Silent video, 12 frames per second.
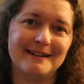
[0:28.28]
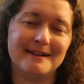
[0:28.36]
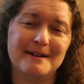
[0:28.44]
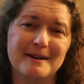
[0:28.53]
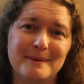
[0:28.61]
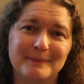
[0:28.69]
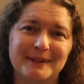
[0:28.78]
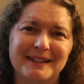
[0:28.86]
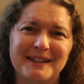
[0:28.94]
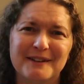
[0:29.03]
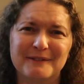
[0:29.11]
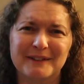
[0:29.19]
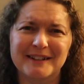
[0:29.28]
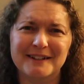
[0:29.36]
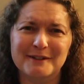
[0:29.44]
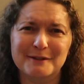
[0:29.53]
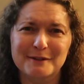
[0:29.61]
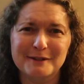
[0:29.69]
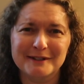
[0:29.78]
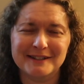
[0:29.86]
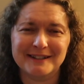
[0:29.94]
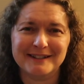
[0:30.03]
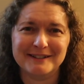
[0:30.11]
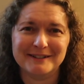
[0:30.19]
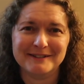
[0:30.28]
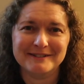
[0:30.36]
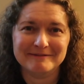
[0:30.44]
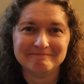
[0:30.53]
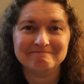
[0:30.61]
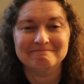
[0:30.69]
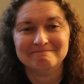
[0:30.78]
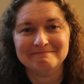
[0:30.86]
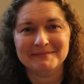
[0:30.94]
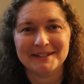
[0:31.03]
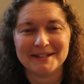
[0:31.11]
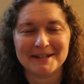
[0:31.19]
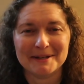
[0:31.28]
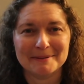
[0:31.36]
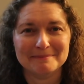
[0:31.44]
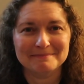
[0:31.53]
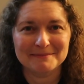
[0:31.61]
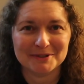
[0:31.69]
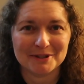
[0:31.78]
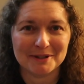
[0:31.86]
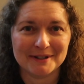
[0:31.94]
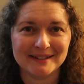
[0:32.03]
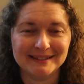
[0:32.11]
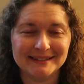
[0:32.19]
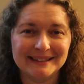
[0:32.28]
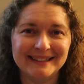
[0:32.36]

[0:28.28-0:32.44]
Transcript: Um, if I look tired, I am, sorry.